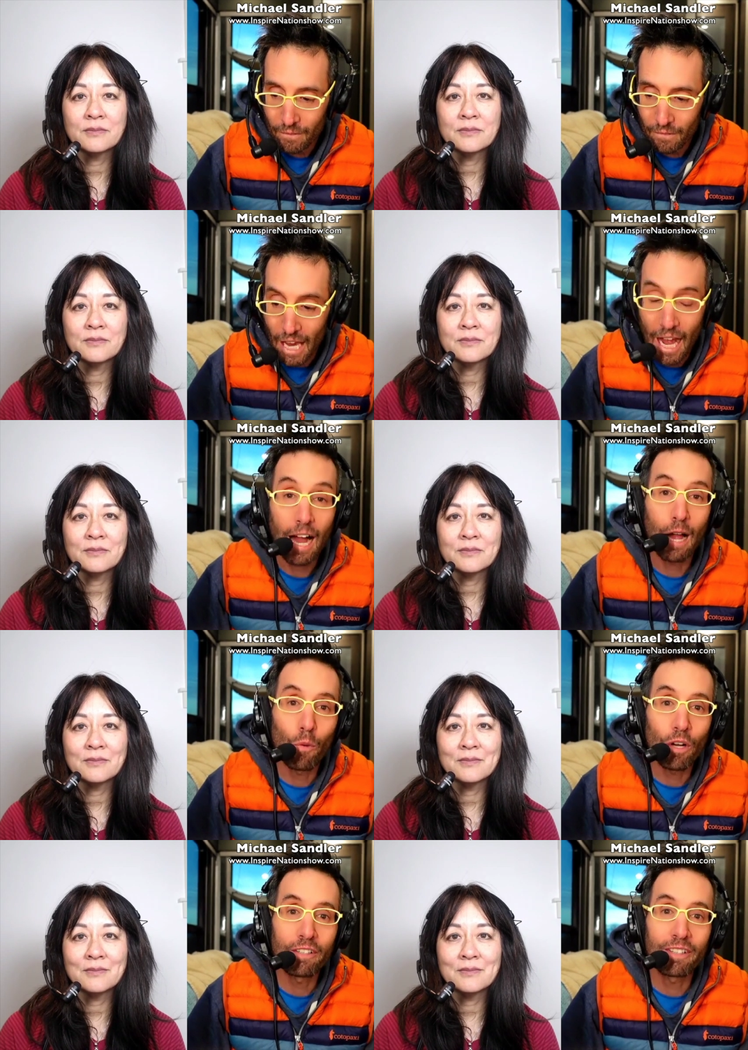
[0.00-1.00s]
Speaker 1: yeah, I
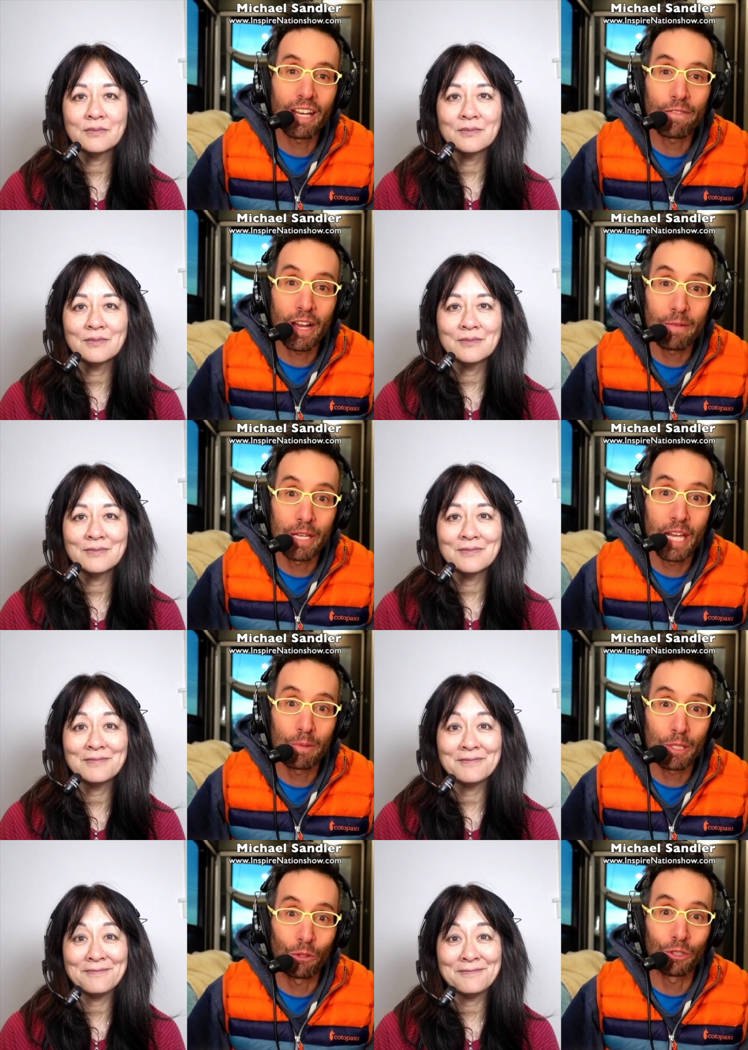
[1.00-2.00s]
wondered if I'd be able
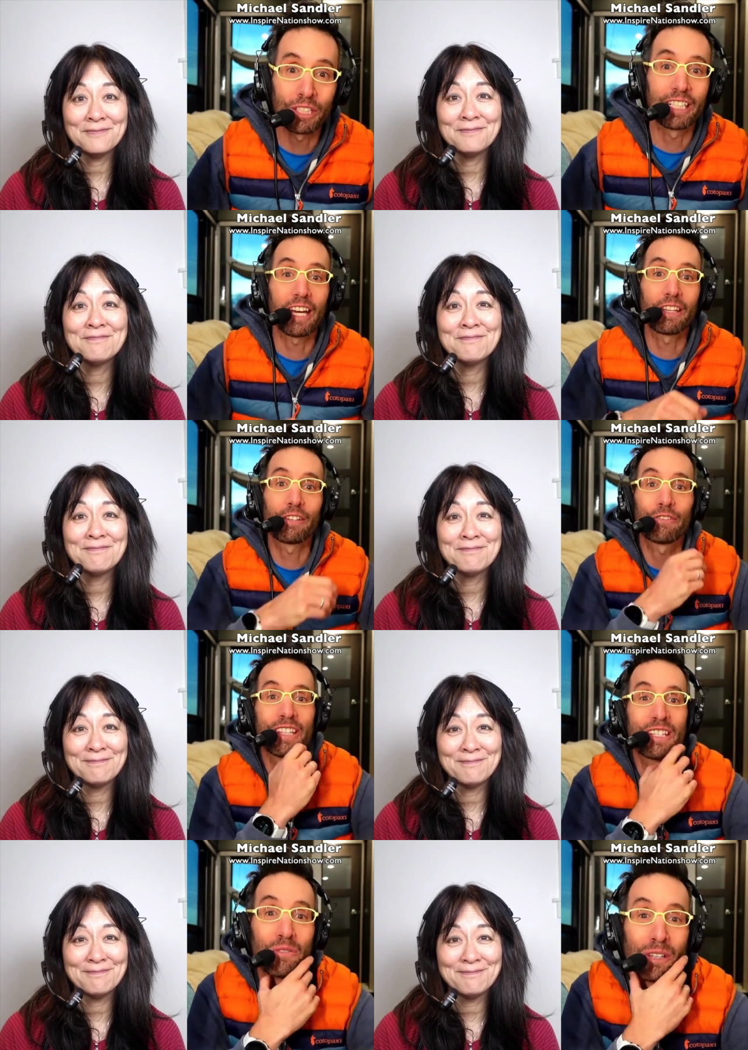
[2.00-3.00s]
to hold it together for
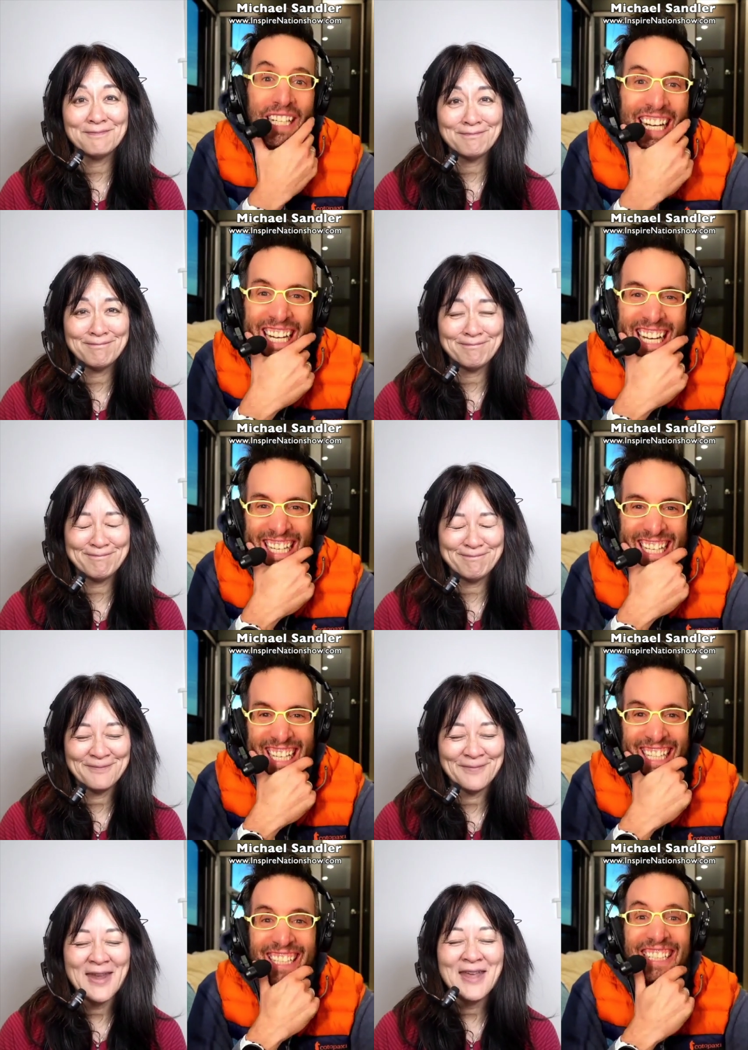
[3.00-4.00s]
this one.
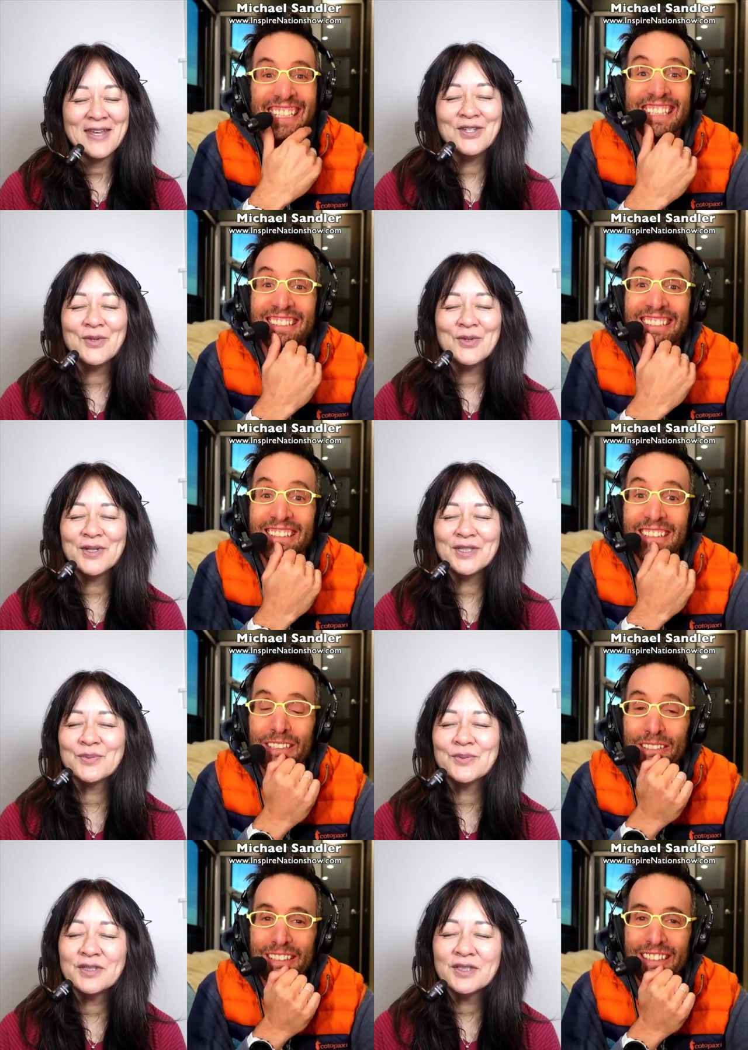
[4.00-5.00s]
Speaker 2: You know what?
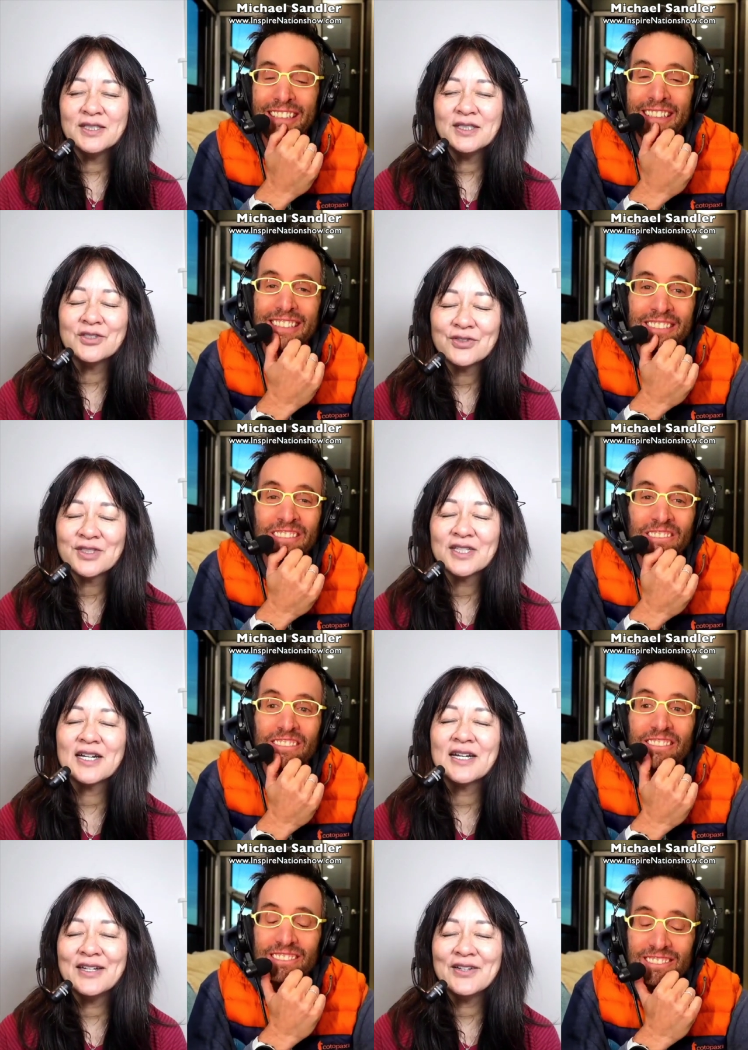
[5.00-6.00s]
It's really
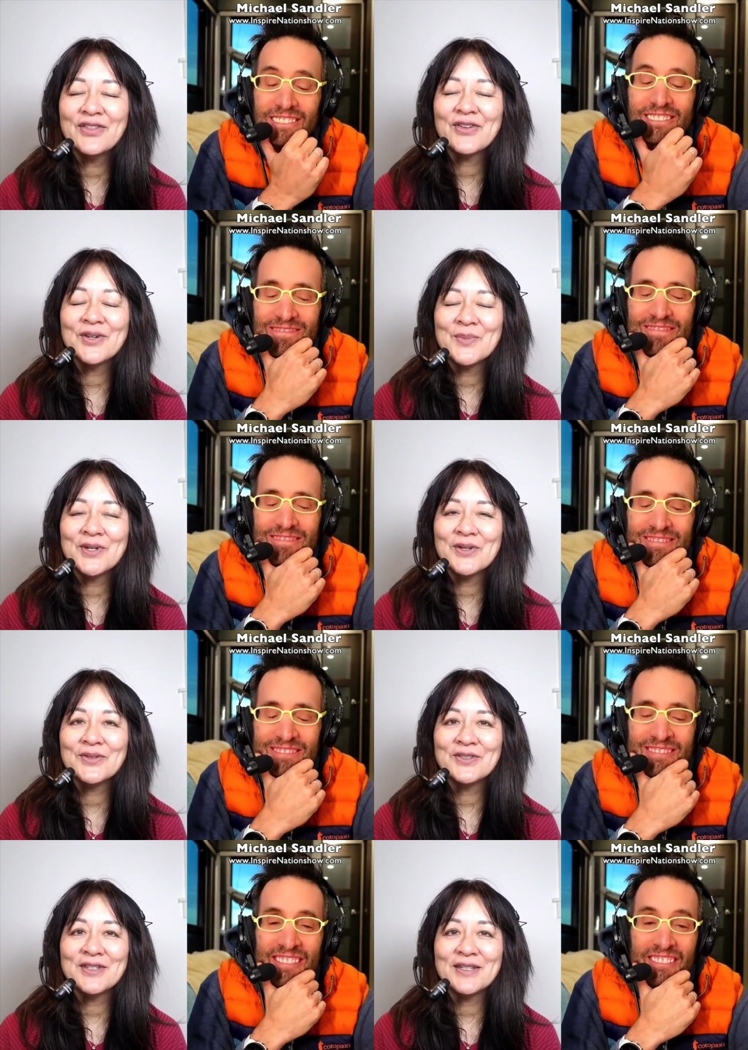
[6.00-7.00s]
interesting. I had a thought about
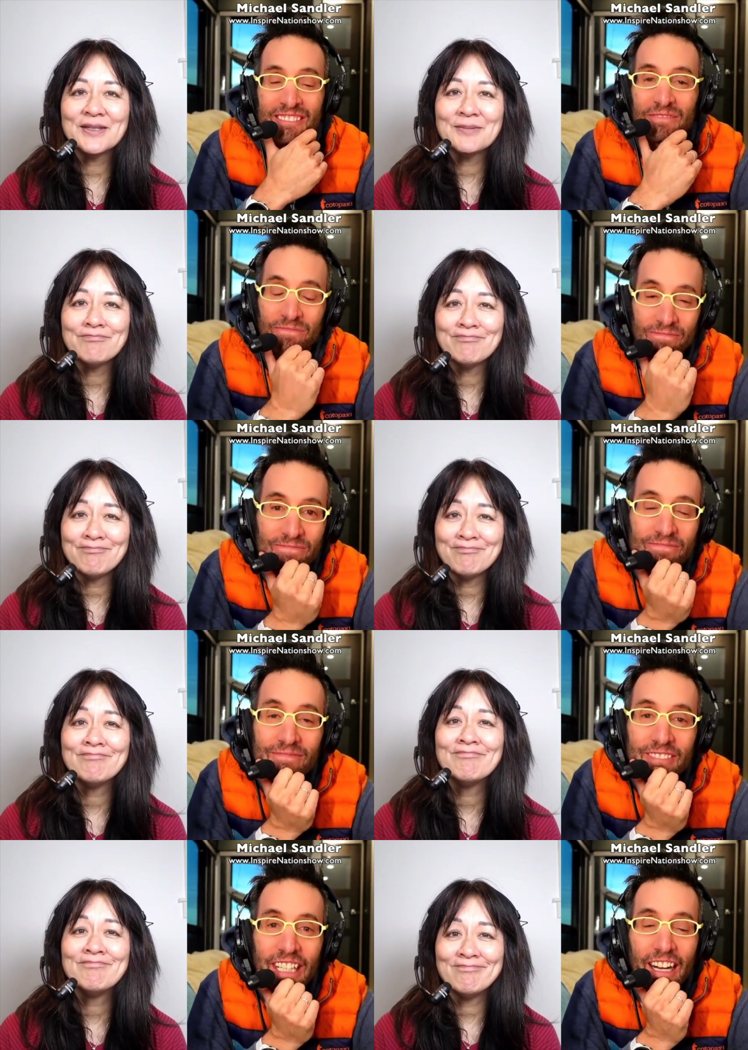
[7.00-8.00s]
you today.
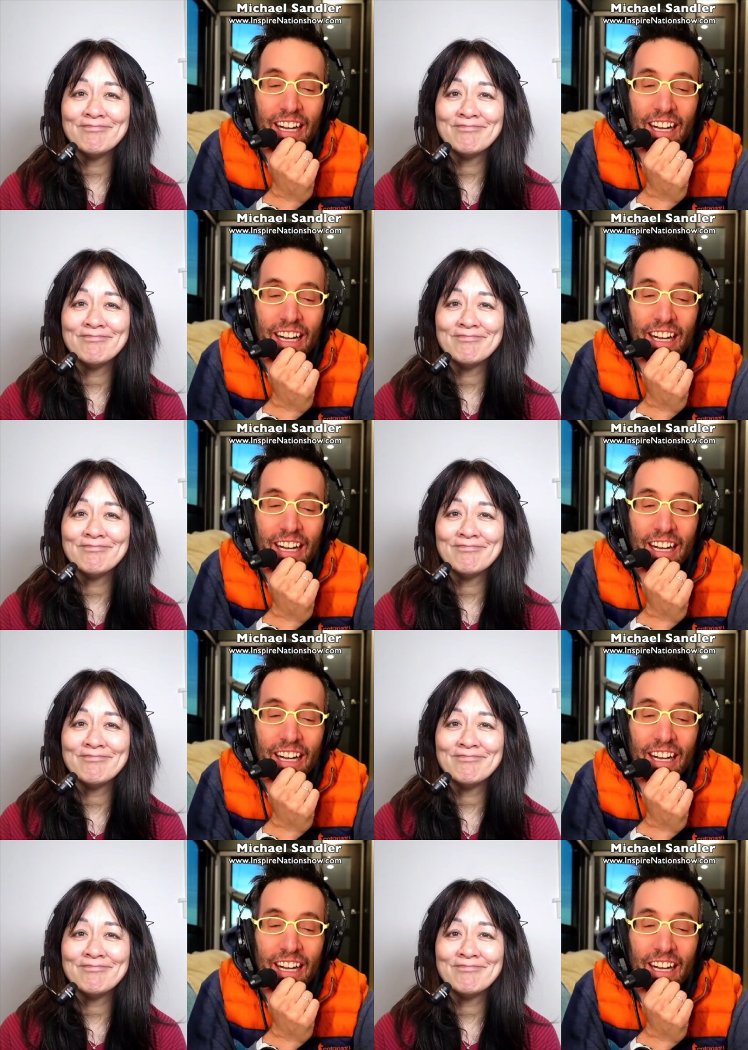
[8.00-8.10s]
Speaker 1: Yeah.